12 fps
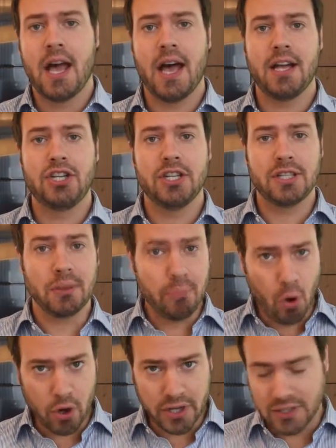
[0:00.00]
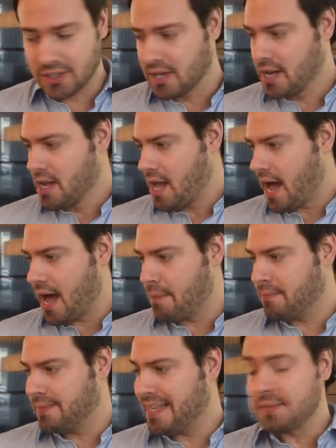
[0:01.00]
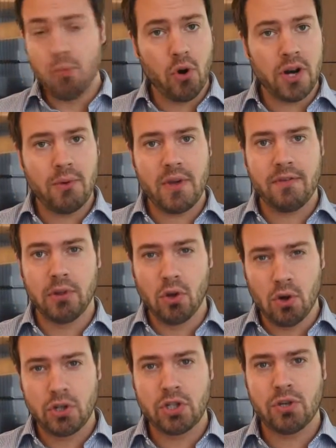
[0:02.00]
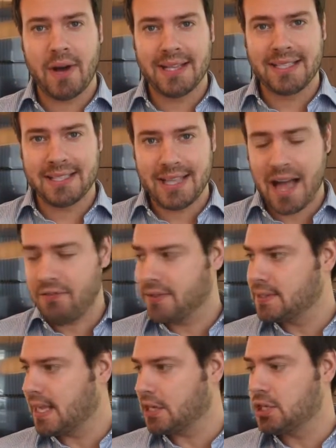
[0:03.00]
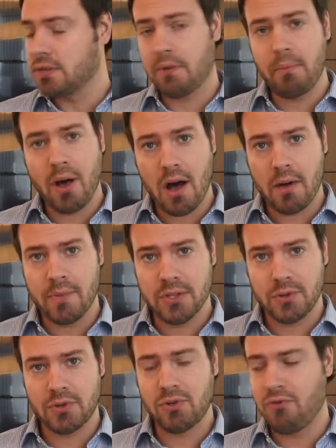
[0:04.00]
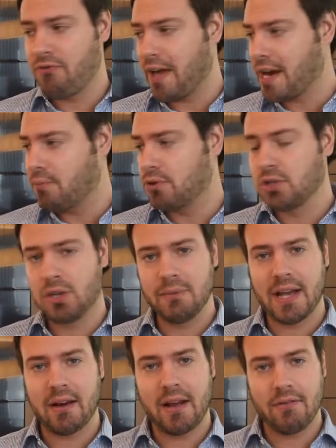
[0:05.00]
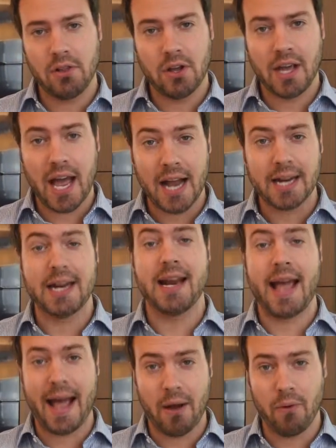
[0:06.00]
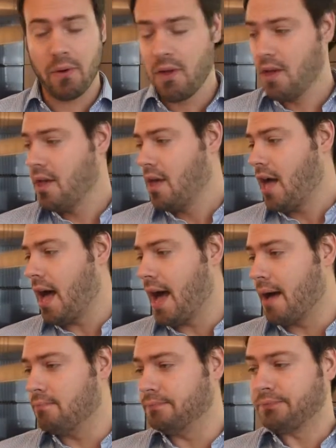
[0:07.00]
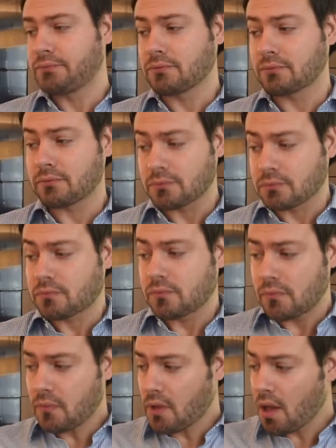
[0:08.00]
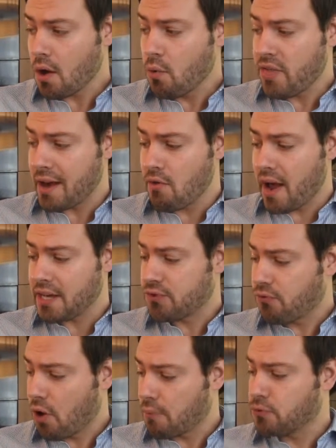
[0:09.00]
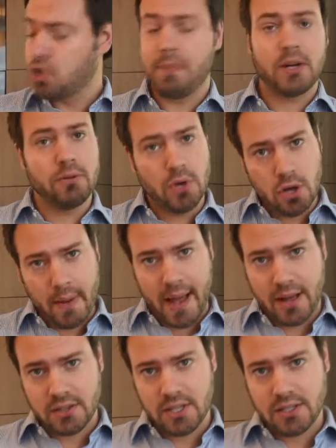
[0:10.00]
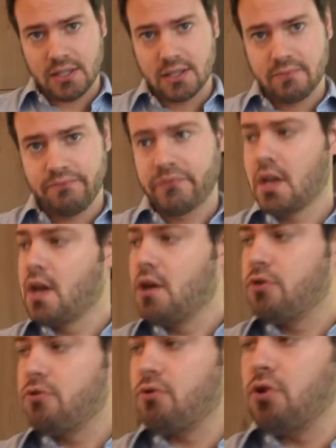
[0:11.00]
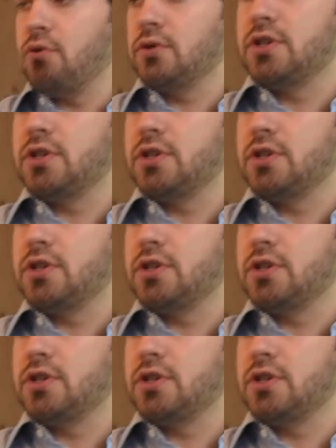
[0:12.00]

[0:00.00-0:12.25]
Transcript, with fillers: uh, Chiswick Borders. Um, this morning we have launched to our staff a selection of apartments which are available to come down and have a look at now. Um, they range from two bedroom Uber houses through to